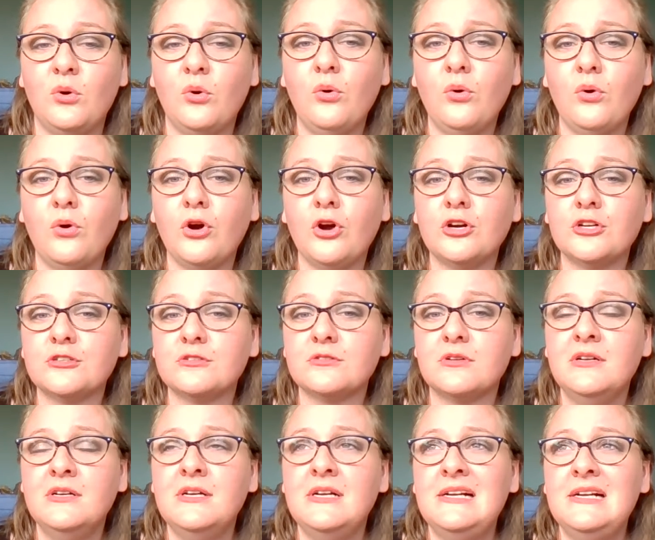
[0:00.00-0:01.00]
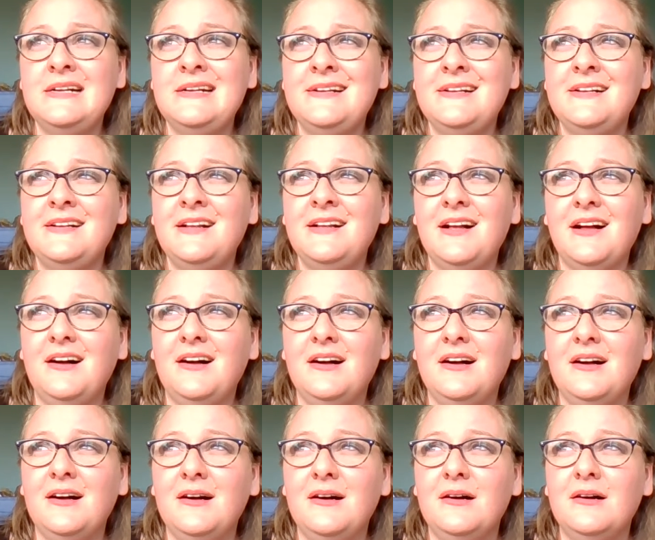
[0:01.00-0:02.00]
Or
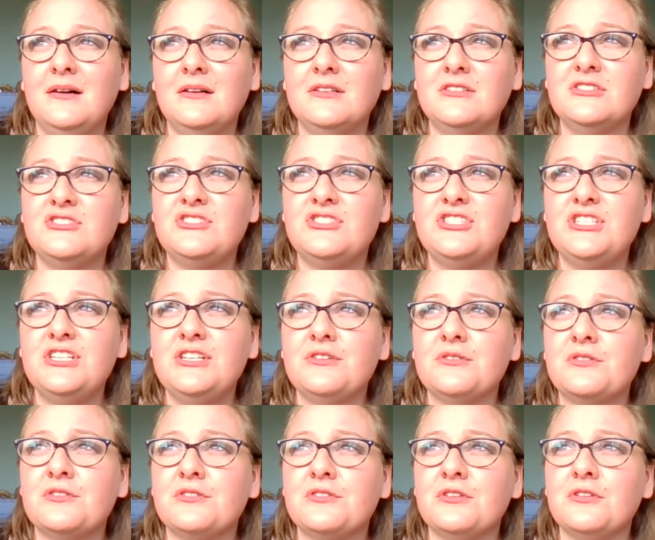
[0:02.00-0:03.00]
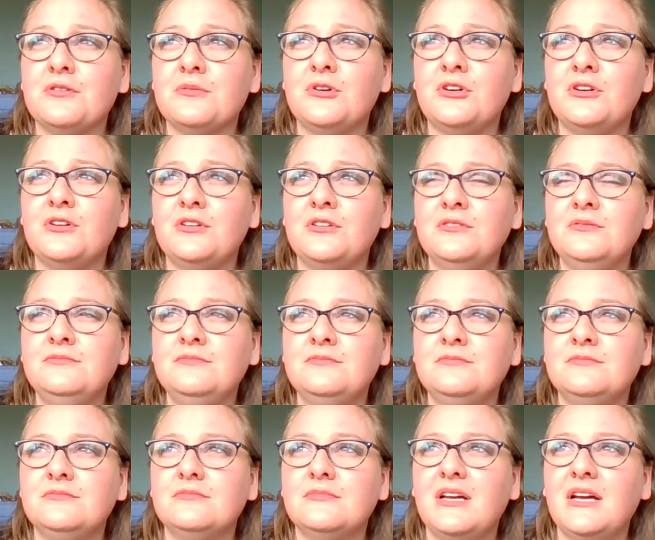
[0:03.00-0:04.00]
geothermal,
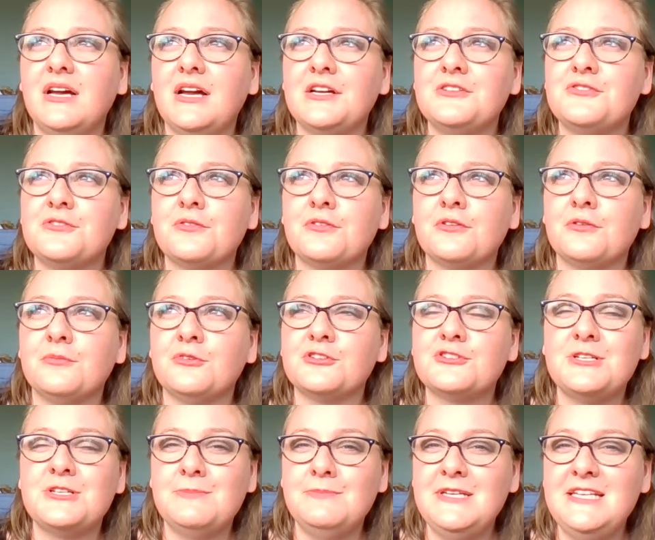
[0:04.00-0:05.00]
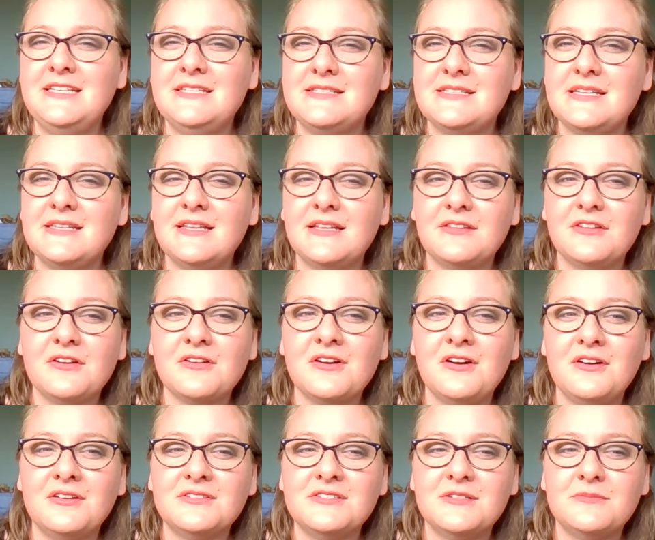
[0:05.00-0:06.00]
hydrothermal chimneys, I think they're
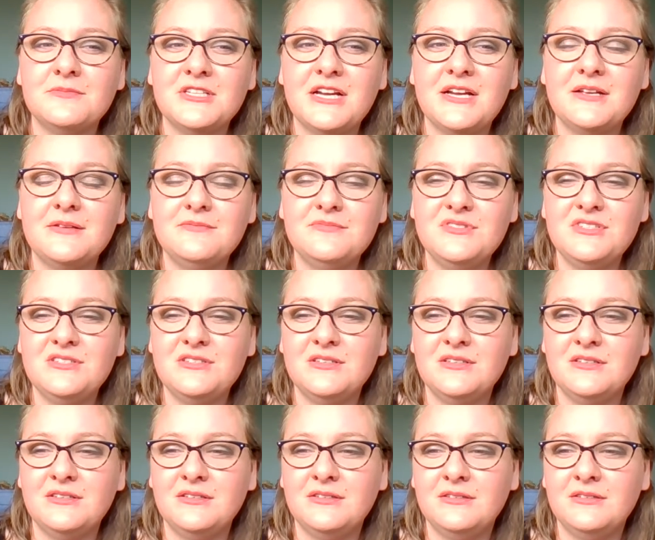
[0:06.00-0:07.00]
called sometimes.